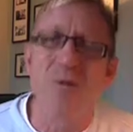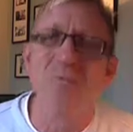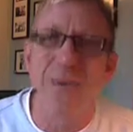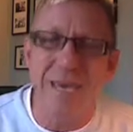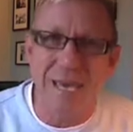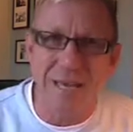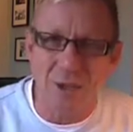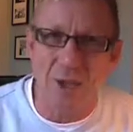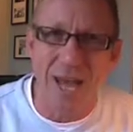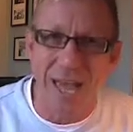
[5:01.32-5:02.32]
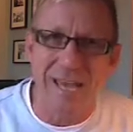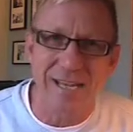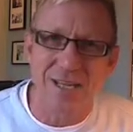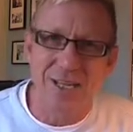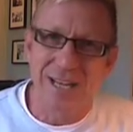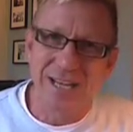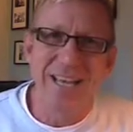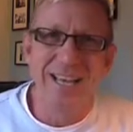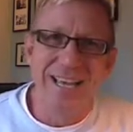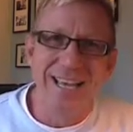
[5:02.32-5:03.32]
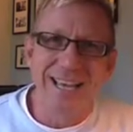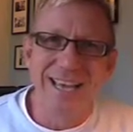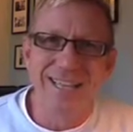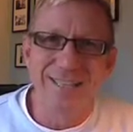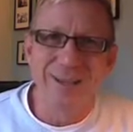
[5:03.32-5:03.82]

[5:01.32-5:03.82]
we're being changed. And